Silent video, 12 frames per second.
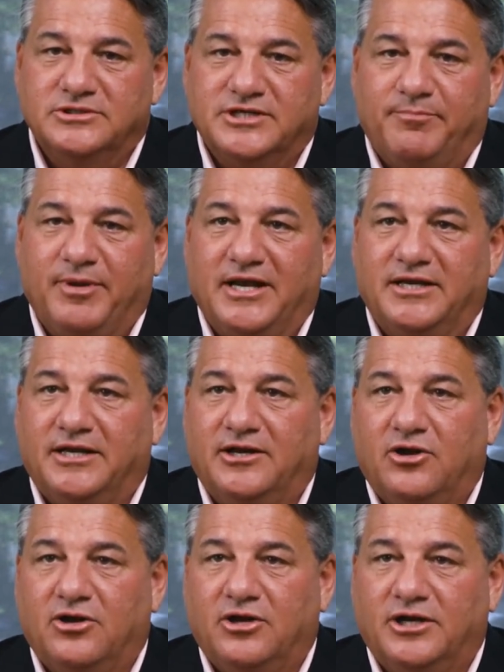dependent
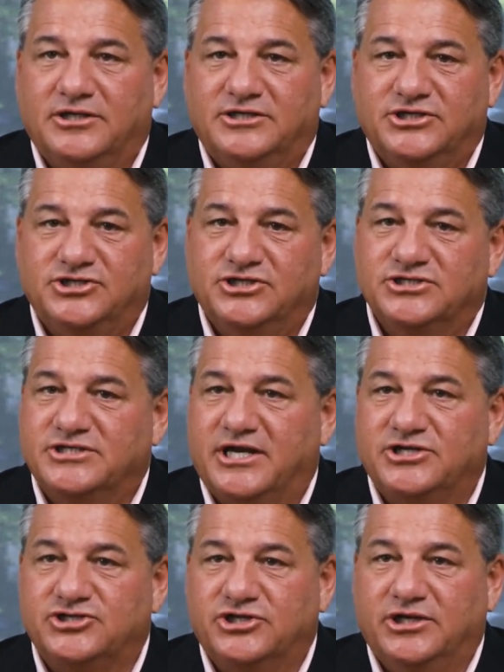on
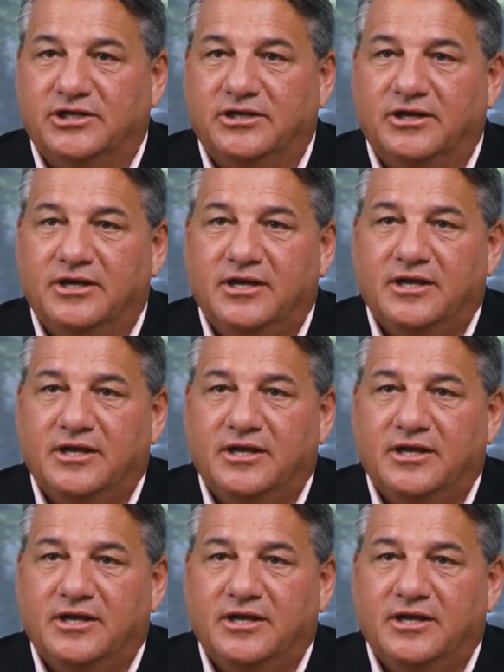digitization